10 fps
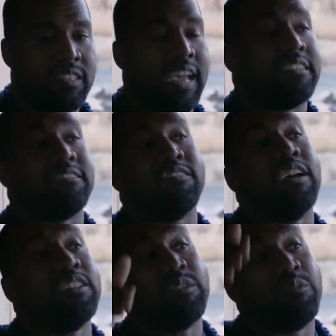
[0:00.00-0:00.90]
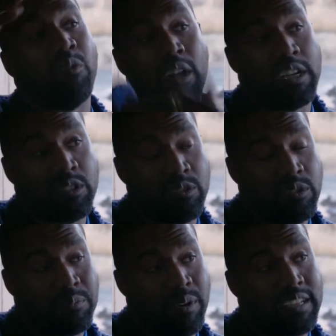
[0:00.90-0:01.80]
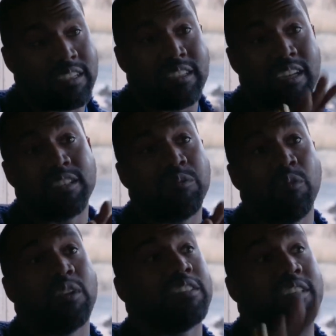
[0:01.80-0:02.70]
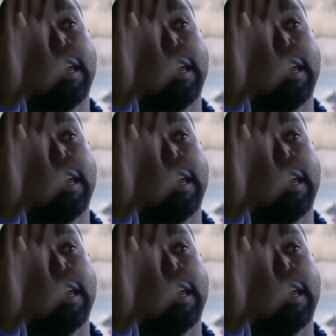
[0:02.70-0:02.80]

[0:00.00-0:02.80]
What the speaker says: that doesn't want to do the press and doesn't want to